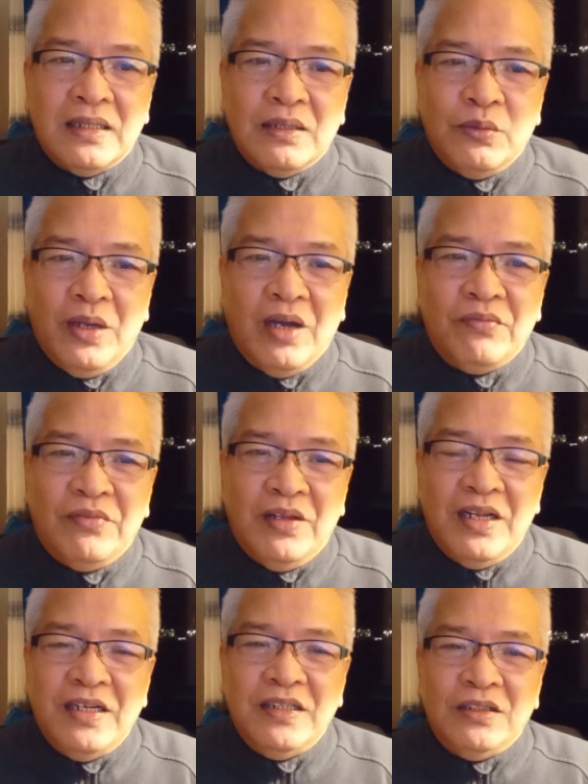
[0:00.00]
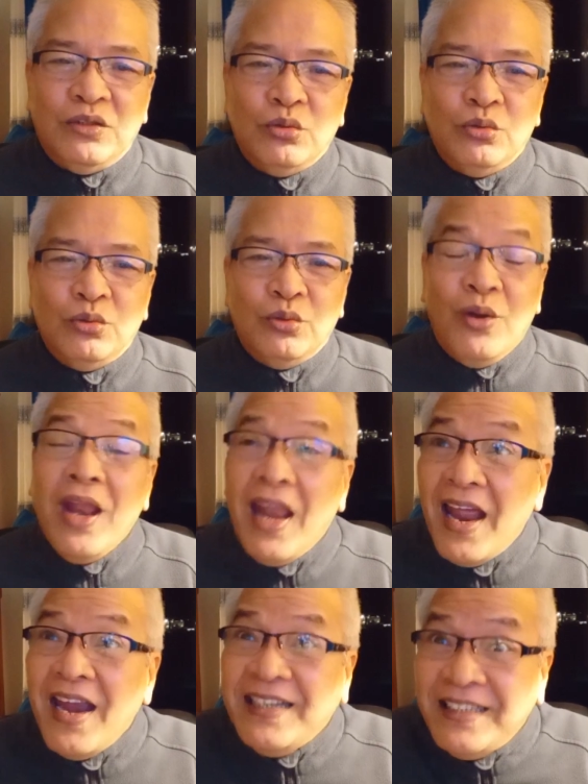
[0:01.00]
we have learned to
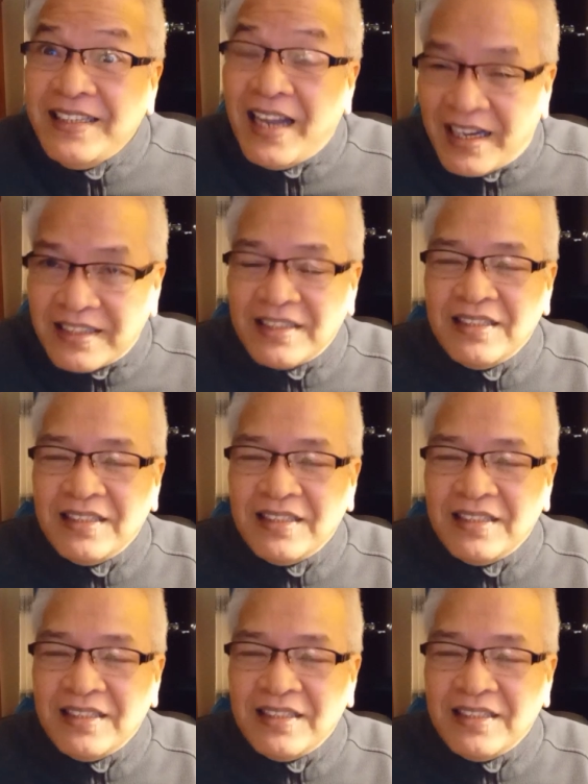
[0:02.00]
learn that